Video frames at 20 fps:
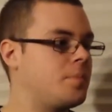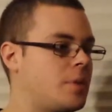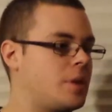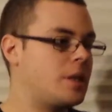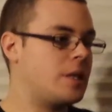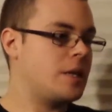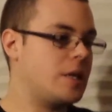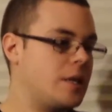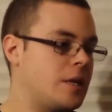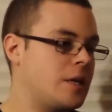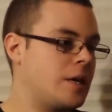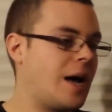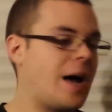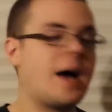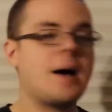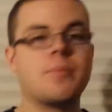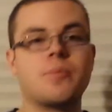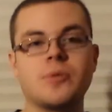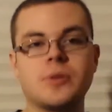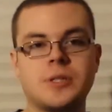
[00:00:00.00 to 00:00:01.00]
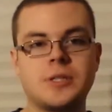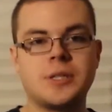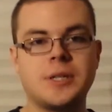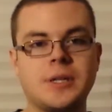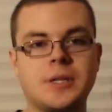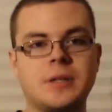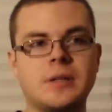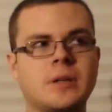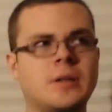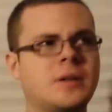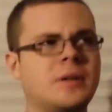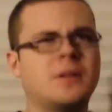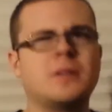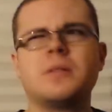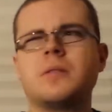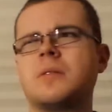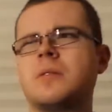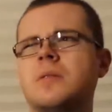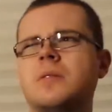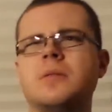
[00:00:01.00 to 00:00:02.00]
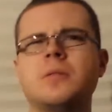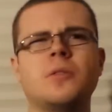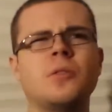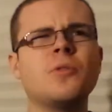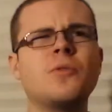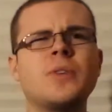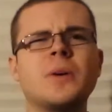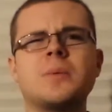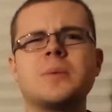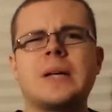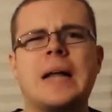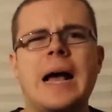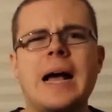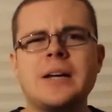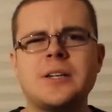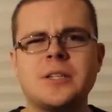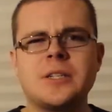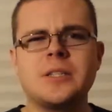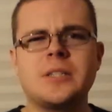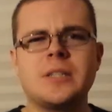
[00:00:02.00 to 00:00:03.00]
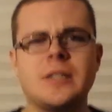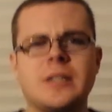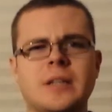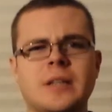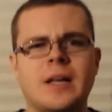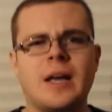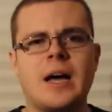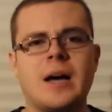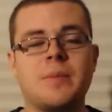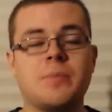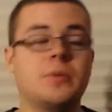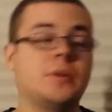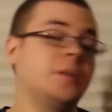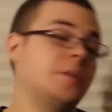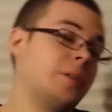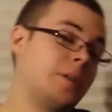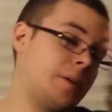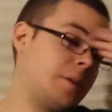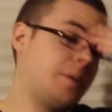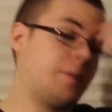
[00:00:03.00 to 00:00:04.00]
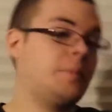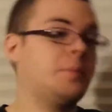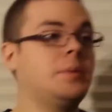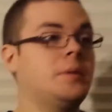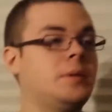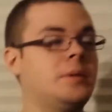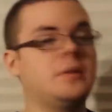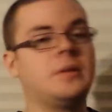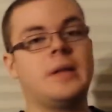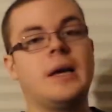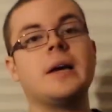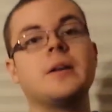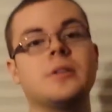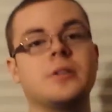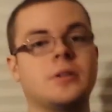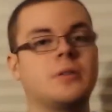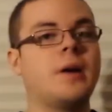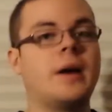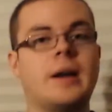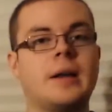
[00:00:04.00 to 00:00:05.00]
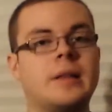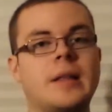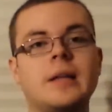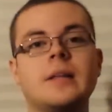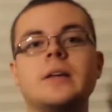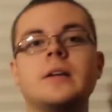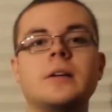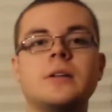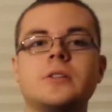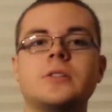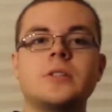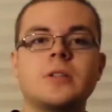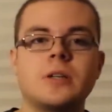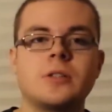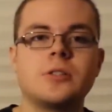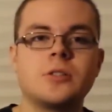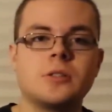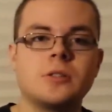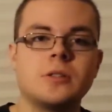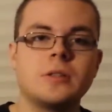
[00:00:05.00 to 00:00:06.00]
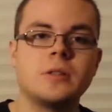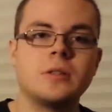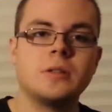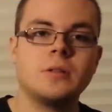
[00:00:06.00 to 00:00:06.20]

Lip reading: The opera scene, who films an action scene in the opera? They do. And they did it such